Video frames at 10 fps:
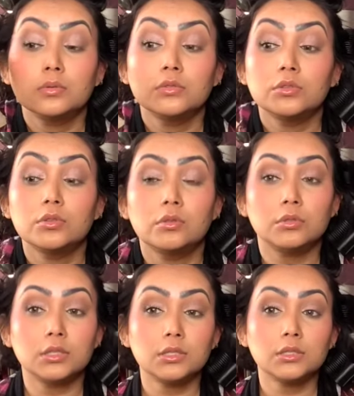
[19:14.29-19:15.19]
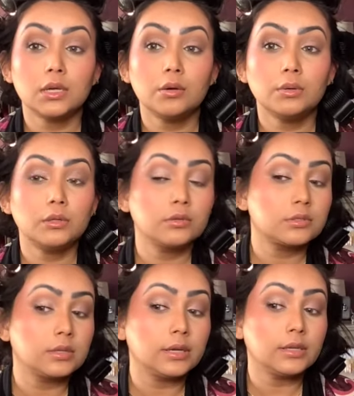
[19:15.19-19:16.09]
So this is how it
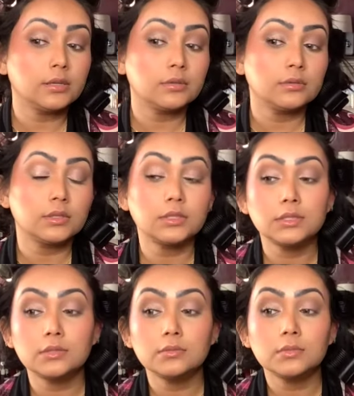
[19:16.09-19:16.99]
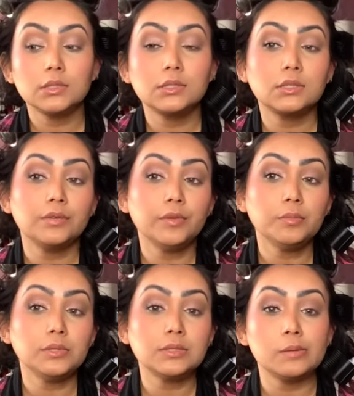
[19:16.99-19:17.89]
looks like. It's giving
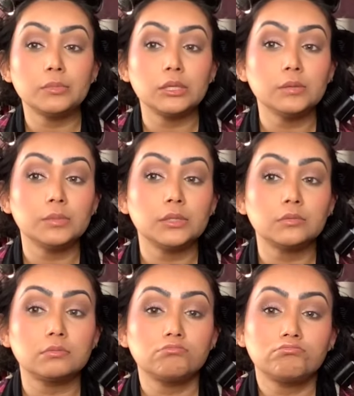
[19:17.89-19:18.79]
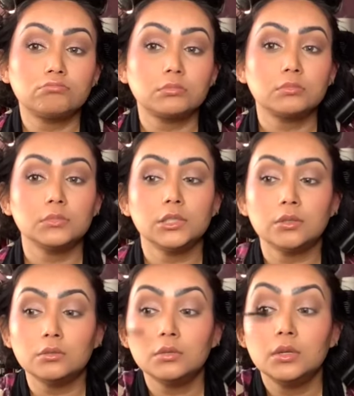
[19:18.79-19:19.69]
me something, but you
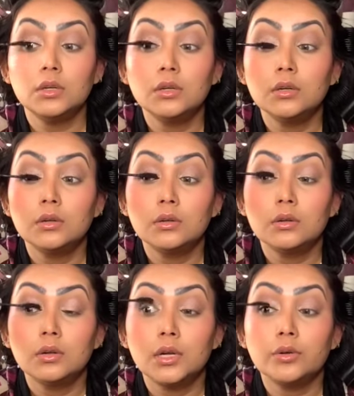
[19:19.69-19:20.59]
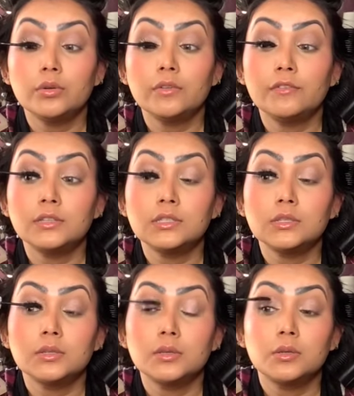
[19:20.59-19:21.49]
know, I don't know if
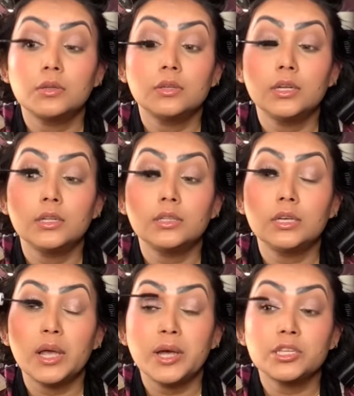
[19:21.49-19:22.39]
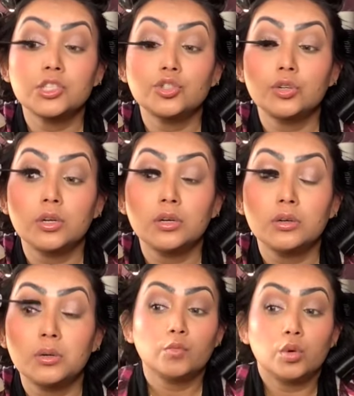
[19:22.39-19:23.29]
it's anything extra
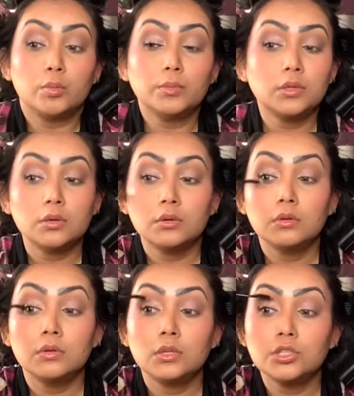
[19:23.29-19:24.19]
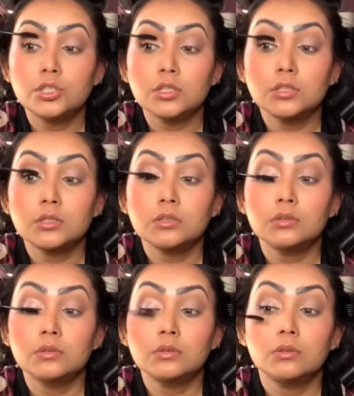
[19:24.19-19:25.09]
warmth. It's just
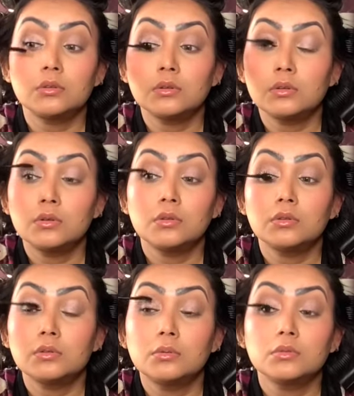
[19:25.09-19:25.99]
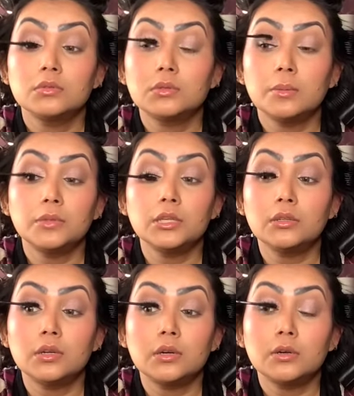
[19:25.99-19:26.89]
something
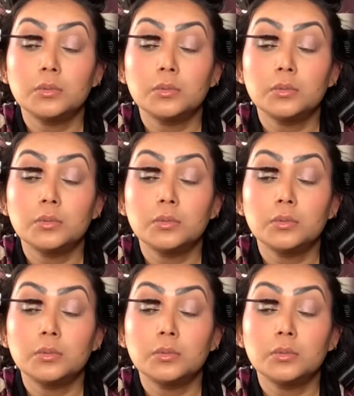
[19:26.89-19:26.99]
there.